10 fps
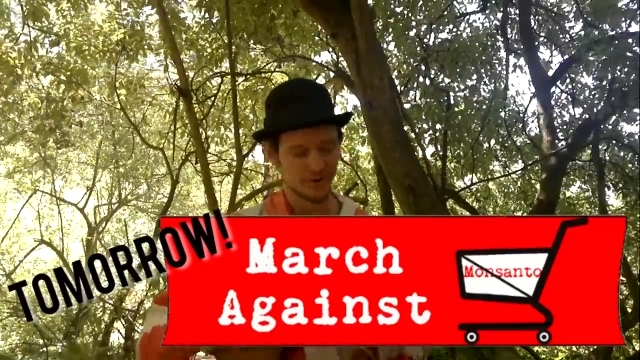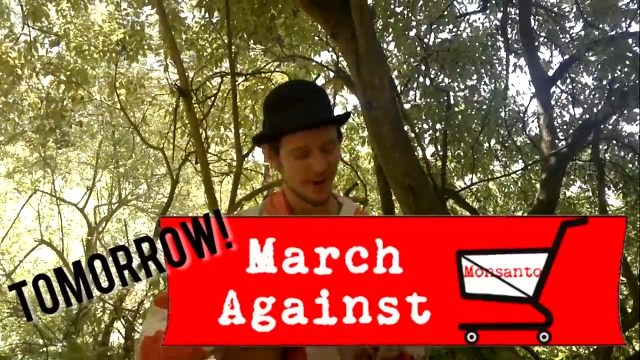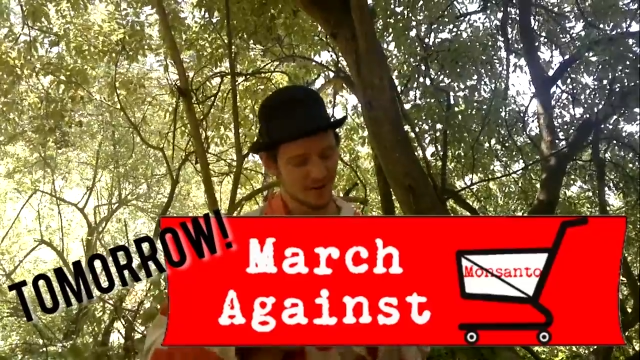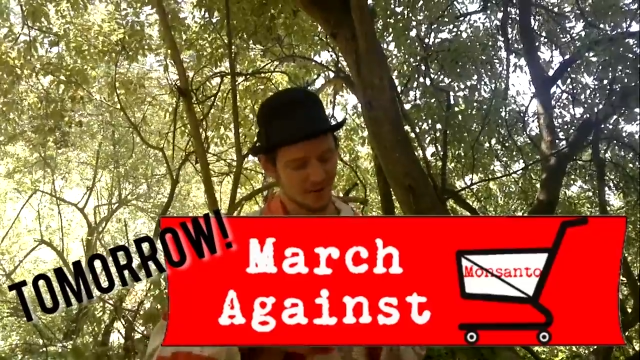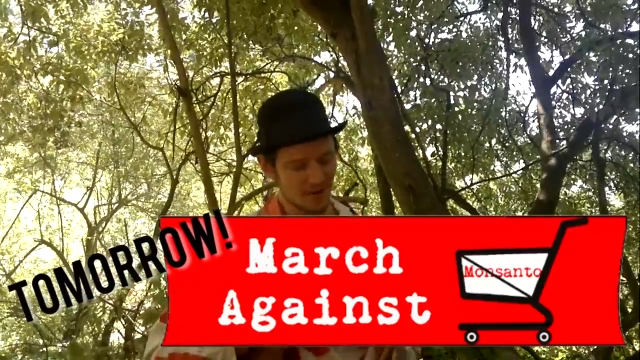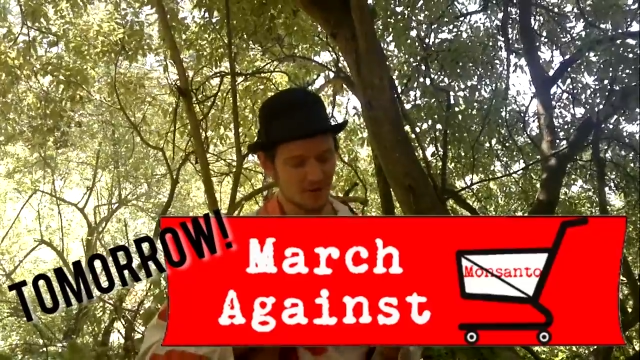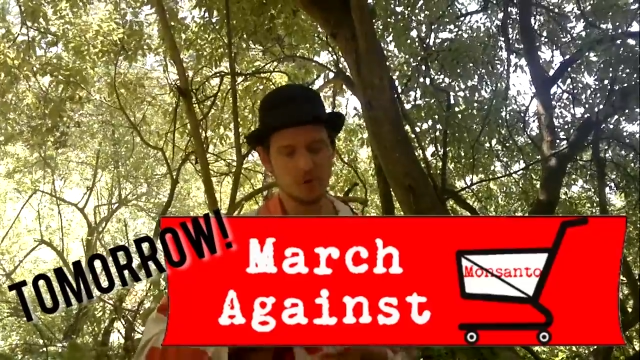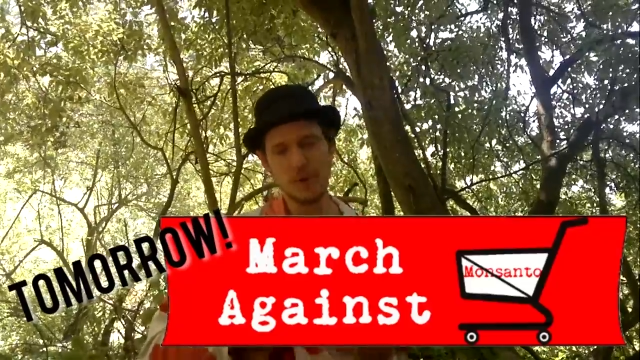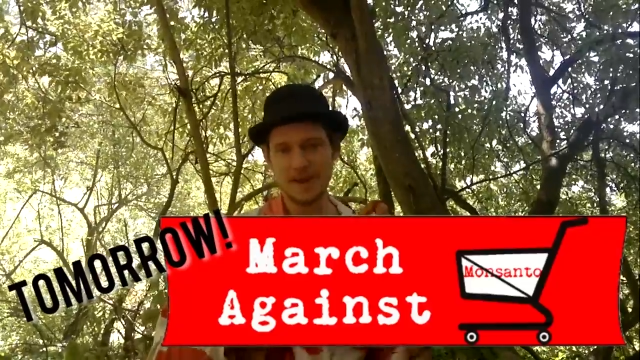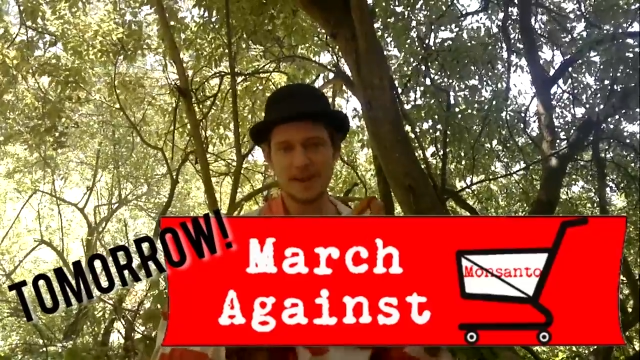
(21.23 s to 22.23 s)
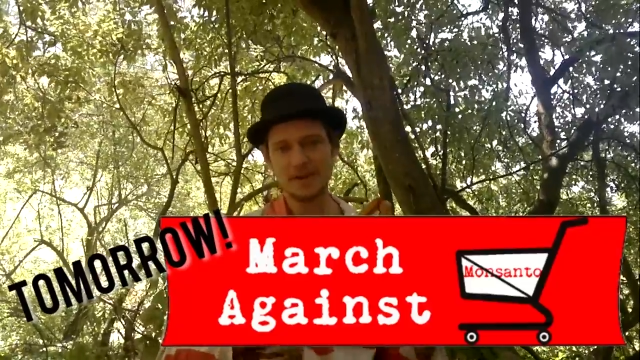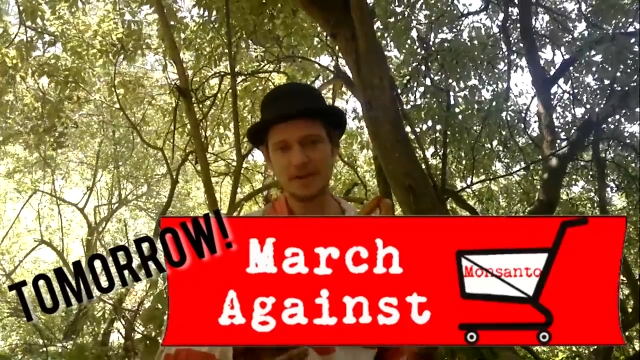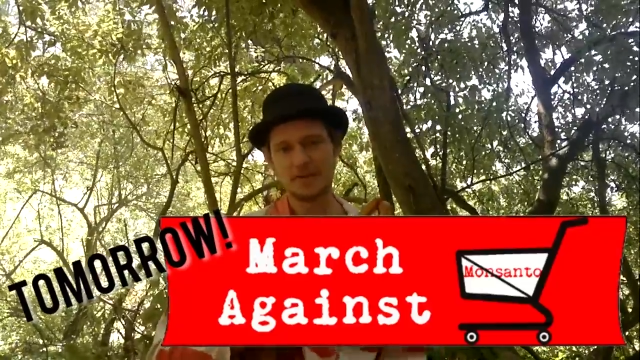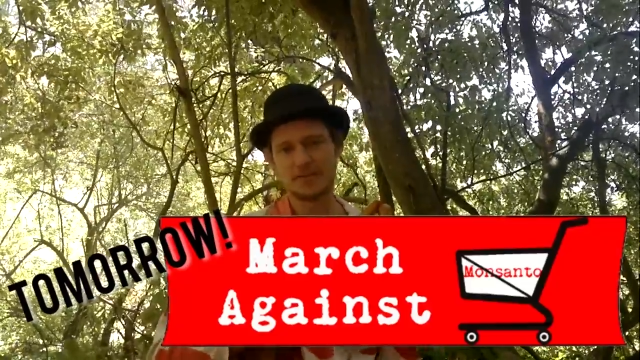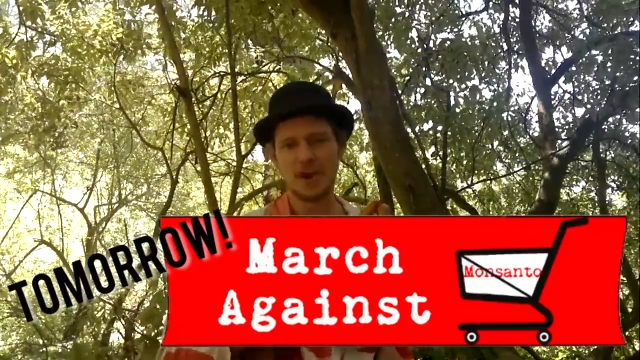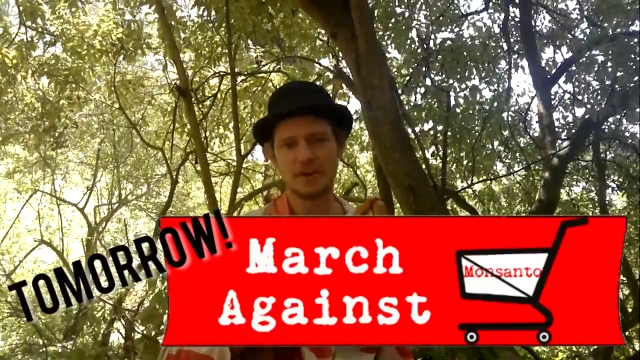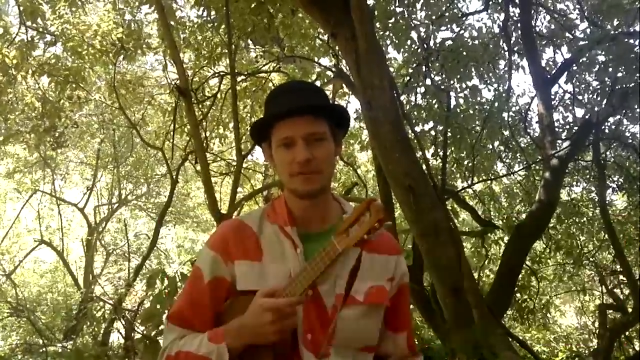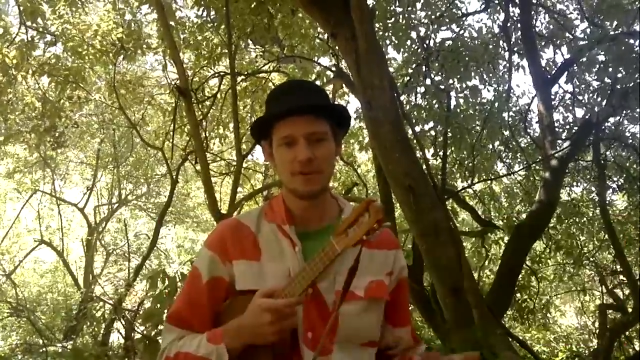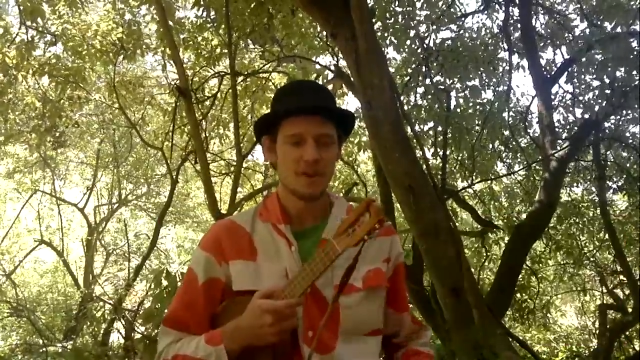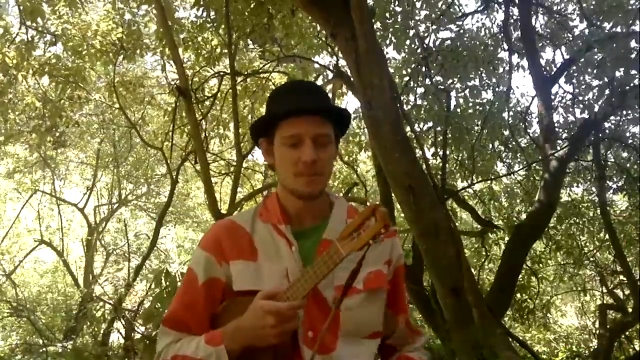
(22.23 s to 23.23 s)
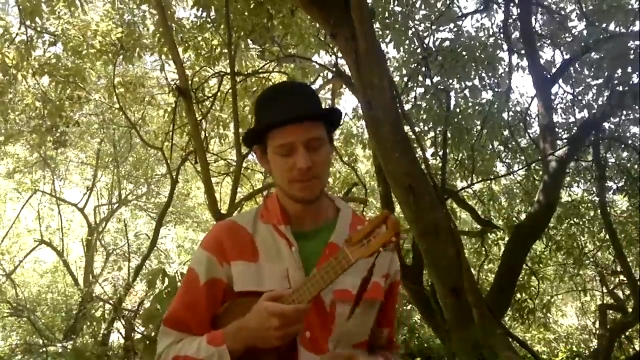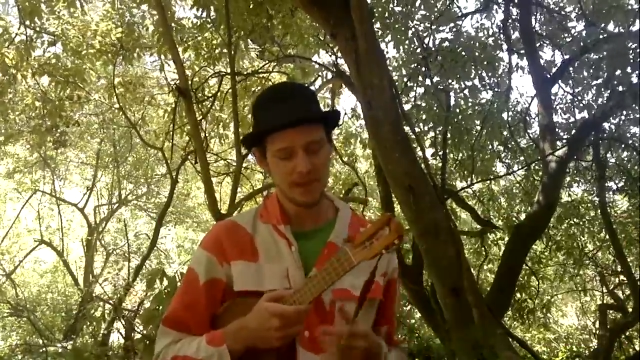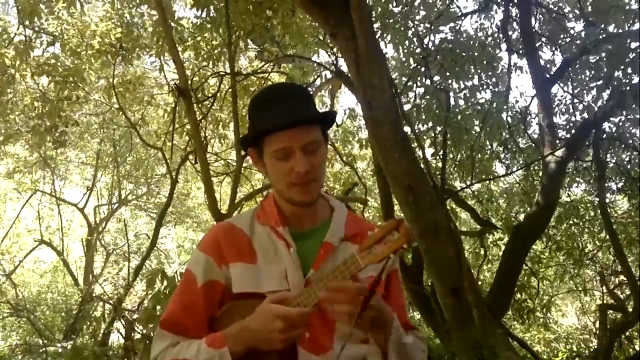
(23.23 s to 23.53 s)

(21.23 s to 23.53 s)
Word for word: And on the way here, I was kind of playing